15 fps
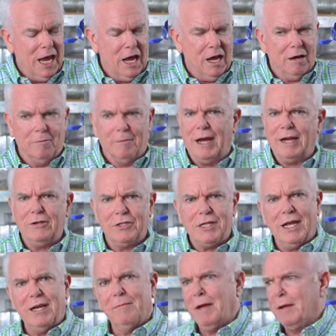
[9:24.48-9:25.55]
Um, I
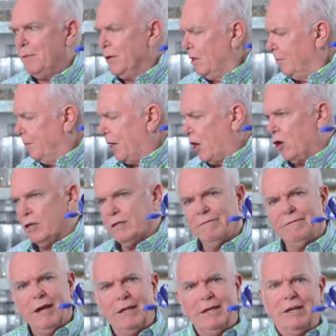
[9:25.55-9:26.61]
understand it may be a little bit hard to
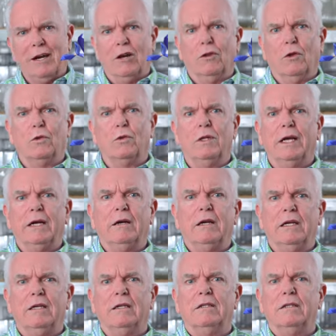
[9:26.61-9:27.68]
find in our local
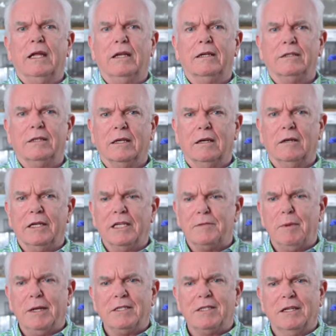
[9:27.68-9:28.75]
area that uh, it's
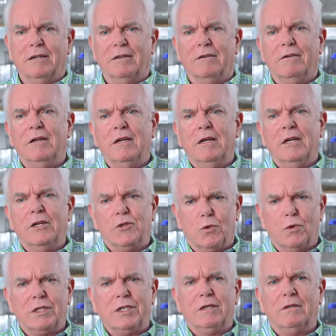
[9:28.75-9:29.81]
based in
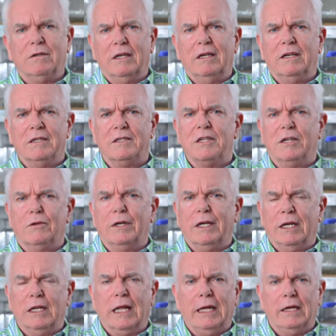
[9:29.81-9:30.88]
Georgia, in a distillery in
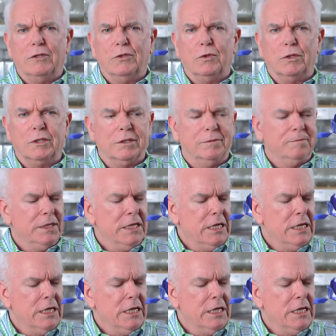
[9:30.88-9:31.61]
Atlanta, Georgia.